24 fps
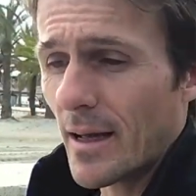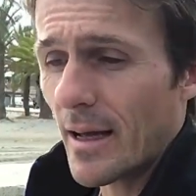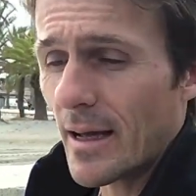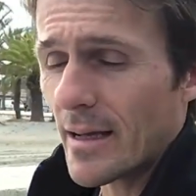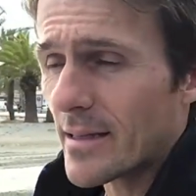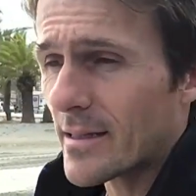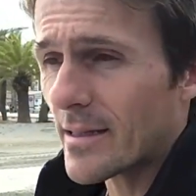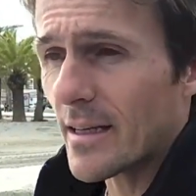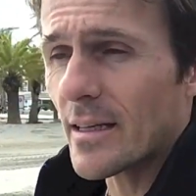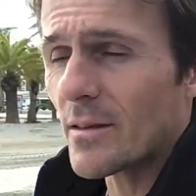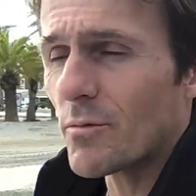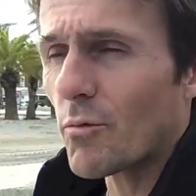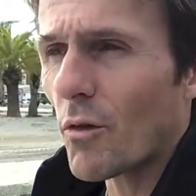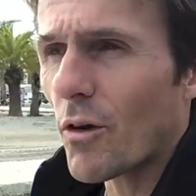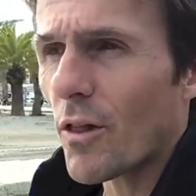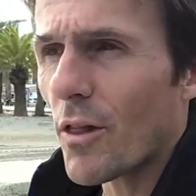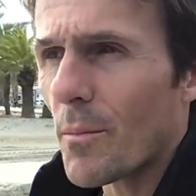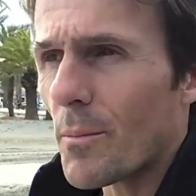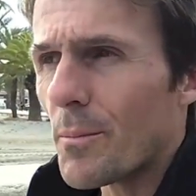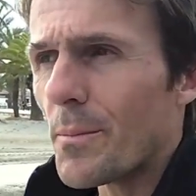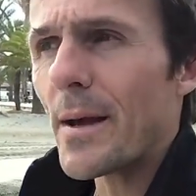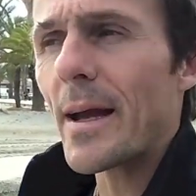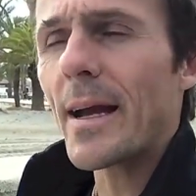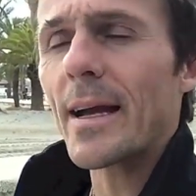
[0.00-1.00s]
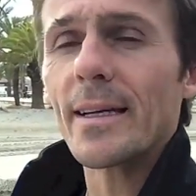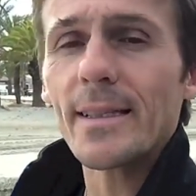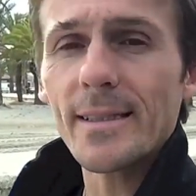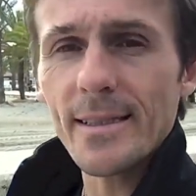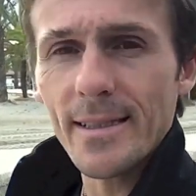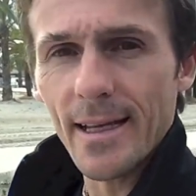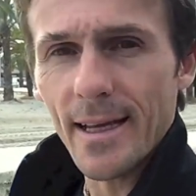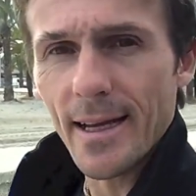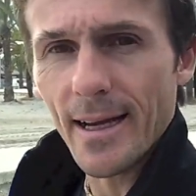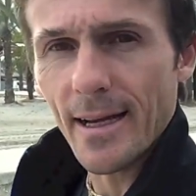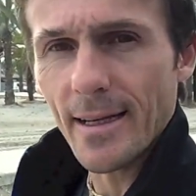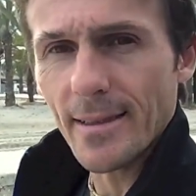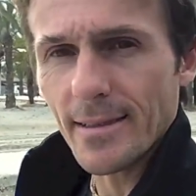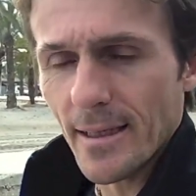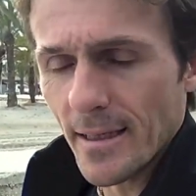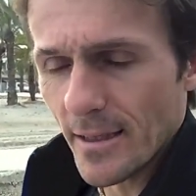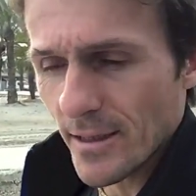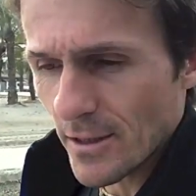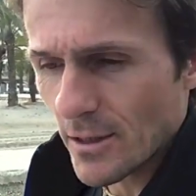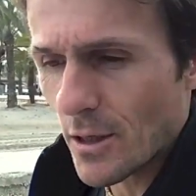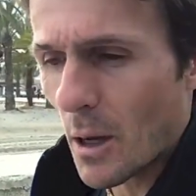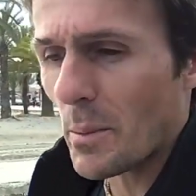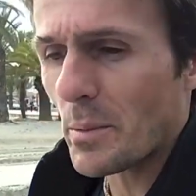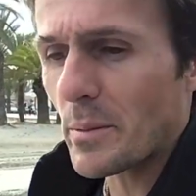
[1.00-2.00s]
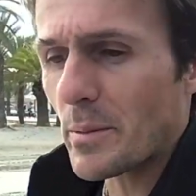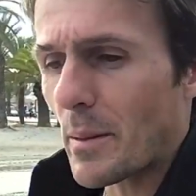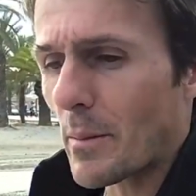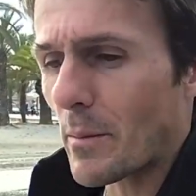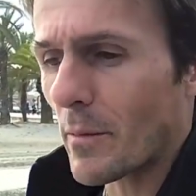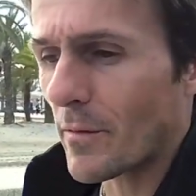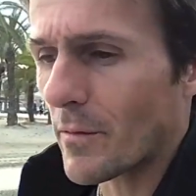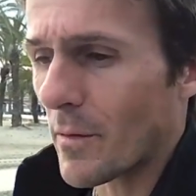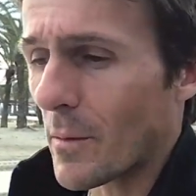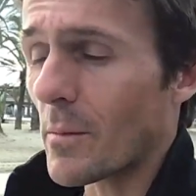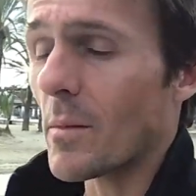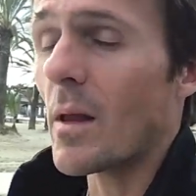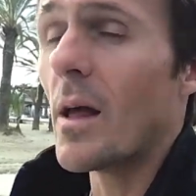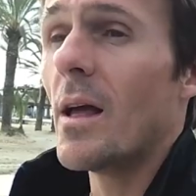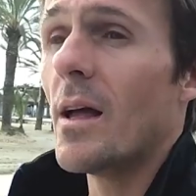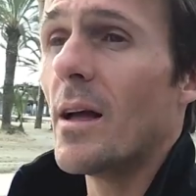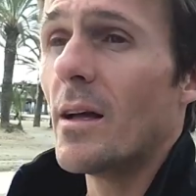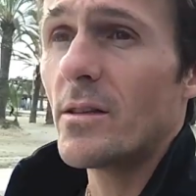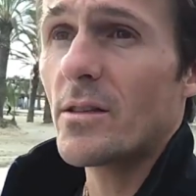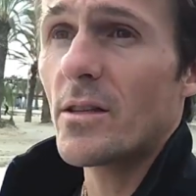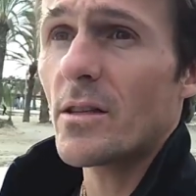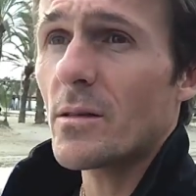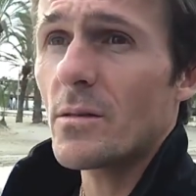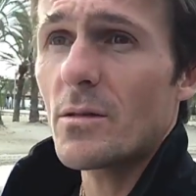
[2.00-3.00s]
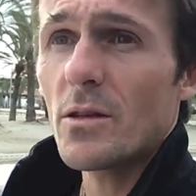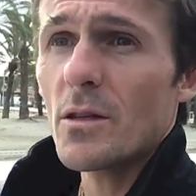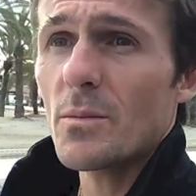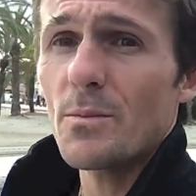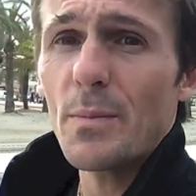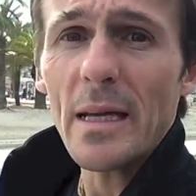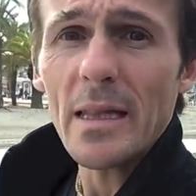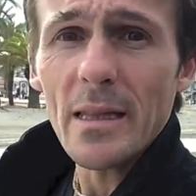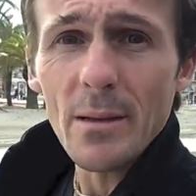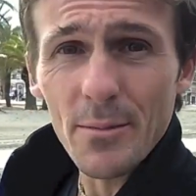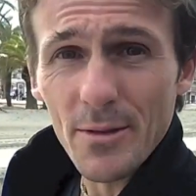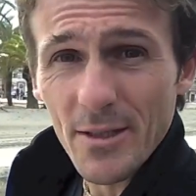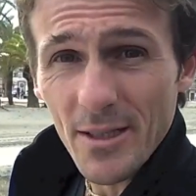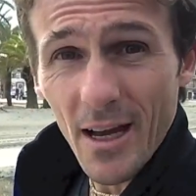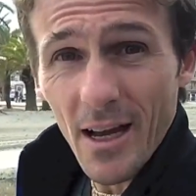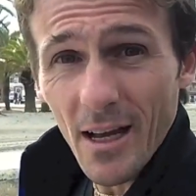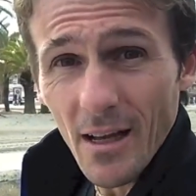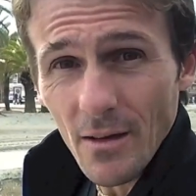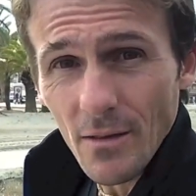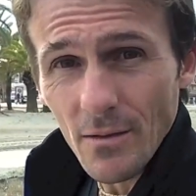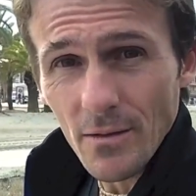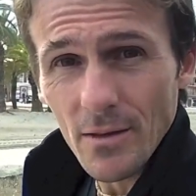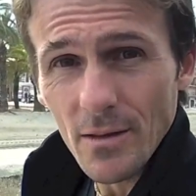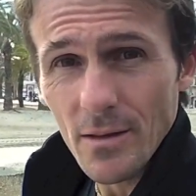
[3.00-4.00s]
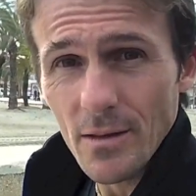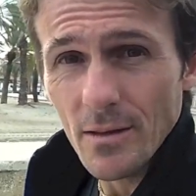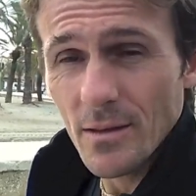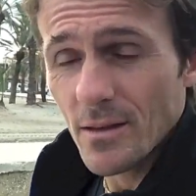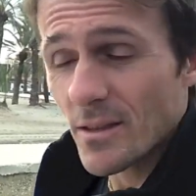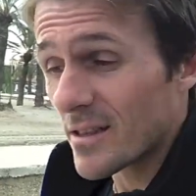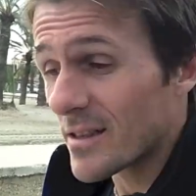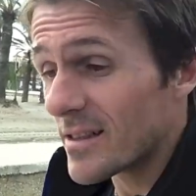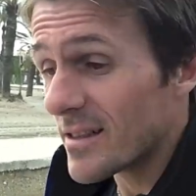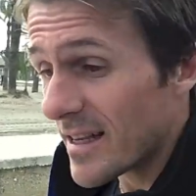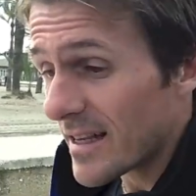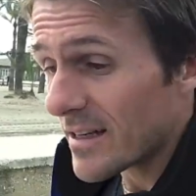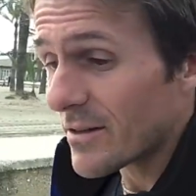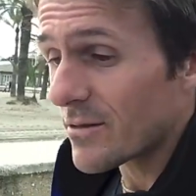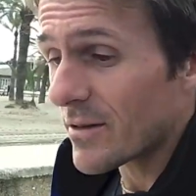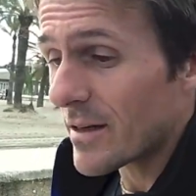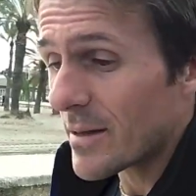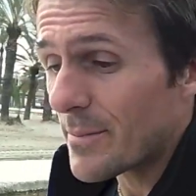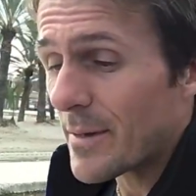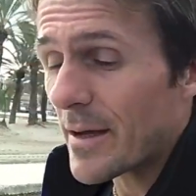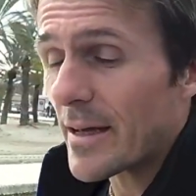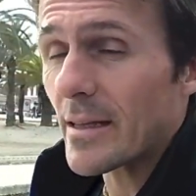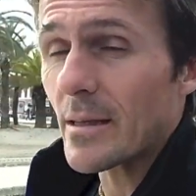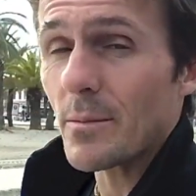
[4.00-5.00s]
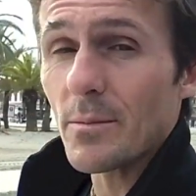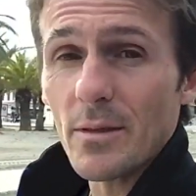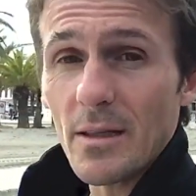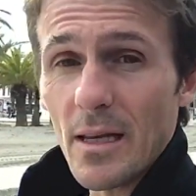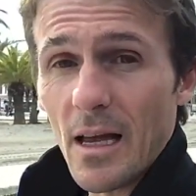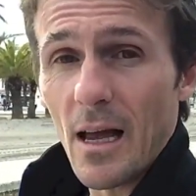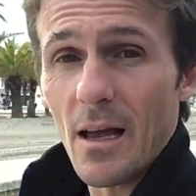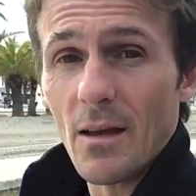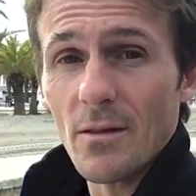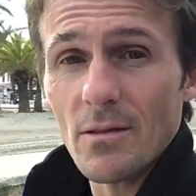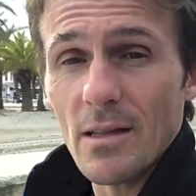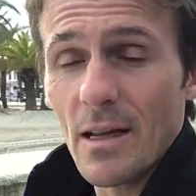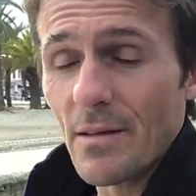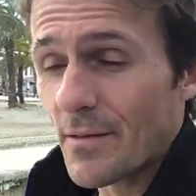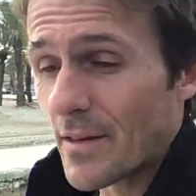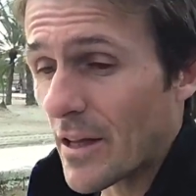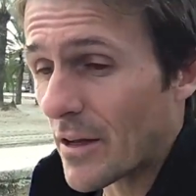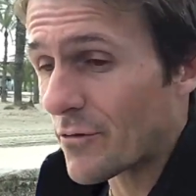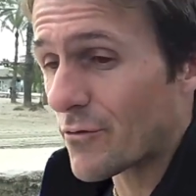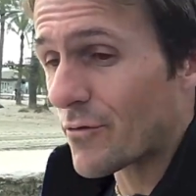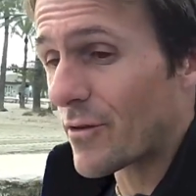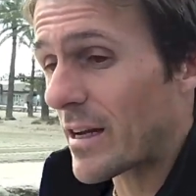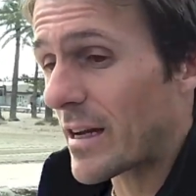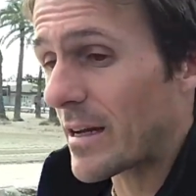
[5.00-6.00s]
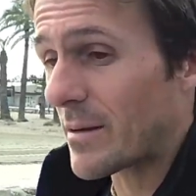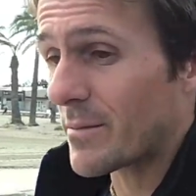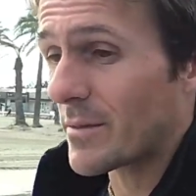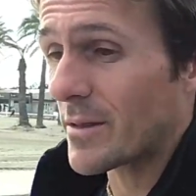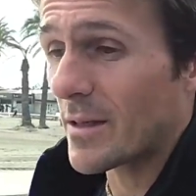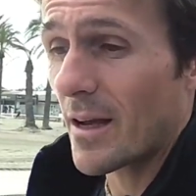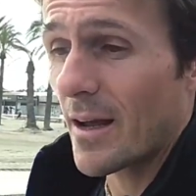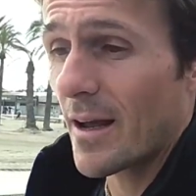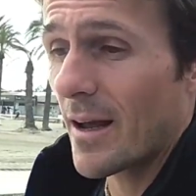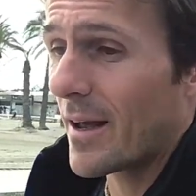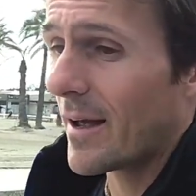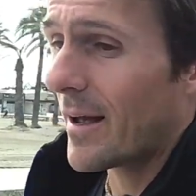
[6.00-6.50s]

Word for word: It's, it's one of the biggest things that stops people from just, just being themselves. Just literally being themselves, living their dreams,